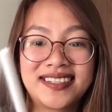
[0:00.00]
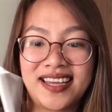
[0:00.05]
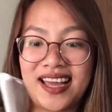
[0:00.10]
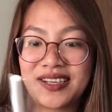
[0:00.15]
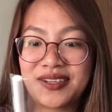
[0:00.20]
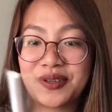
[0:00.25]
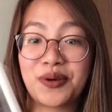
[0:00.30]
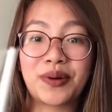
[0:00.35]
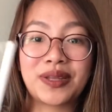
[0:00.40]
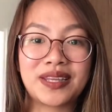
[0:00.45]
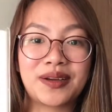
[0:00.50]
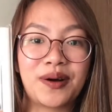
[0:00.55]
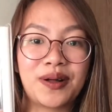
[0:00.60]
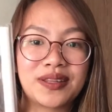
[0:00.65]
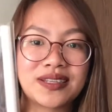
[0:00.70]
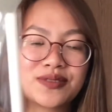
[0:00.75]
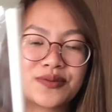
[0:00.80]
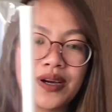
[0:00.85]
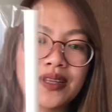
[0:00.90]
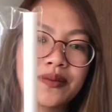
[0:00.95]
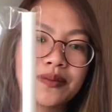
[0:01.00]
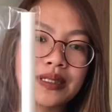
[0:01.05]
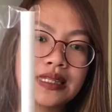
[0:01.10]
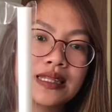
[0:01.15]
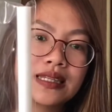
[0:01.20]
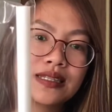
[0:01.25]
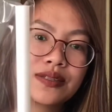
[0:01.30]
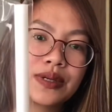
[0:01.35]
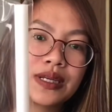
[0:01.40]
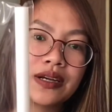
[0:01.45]
I don't know what they call this one, but
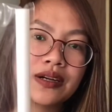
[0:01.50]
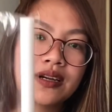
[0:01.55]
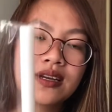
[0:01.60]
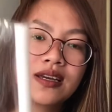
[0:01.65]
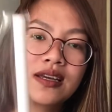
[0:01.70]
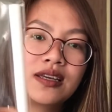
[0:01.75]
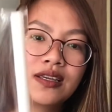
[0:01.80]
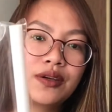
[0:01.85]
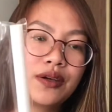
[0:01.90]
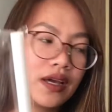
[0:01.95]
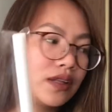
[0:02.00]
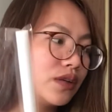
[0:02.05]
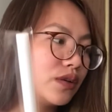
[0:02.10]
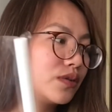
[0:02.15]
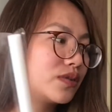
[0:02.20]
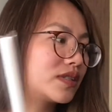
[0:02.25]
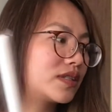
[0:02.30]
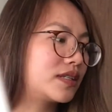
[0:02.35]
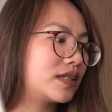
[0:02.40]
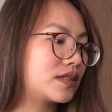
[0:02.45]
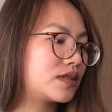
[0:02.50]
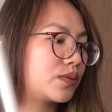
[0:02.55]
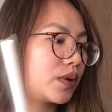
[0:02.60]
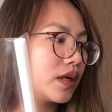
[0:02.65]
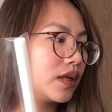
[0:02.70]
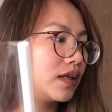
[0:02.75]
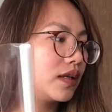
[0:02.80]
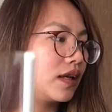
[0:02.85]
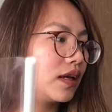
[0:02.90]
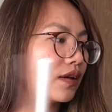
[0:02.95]
this one here. You can use this
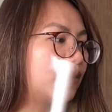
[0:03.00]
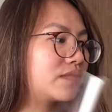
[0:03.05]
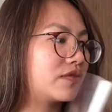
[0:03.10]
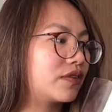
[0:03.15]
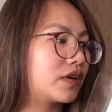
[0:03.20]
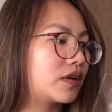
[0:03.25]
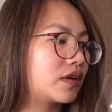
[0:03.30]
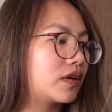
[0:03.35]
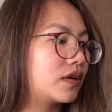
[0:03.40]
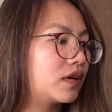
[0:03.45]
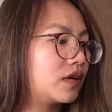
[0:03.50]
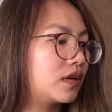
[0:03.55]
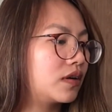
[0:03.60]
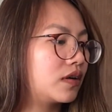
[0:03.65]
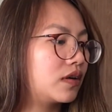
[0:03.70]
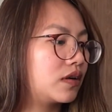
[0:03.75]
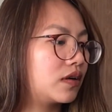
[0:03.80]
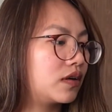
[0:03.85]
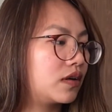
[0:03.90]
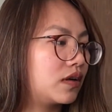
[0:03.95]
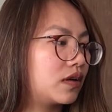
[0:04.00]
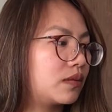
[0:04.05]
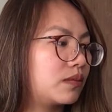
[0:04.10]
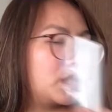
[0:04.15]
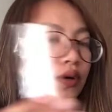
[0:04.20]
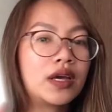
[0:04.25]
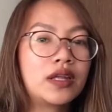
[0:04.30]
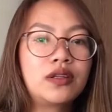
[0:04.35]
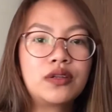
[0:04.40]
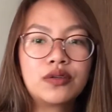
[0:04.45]
one if you
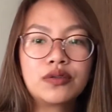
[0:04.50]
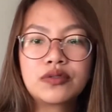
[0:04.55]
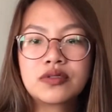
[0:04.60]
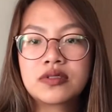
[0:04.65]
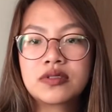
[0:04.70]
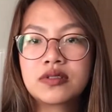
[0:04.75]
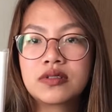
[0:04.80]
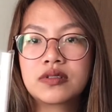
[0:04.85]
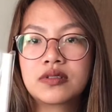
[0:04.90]
can use.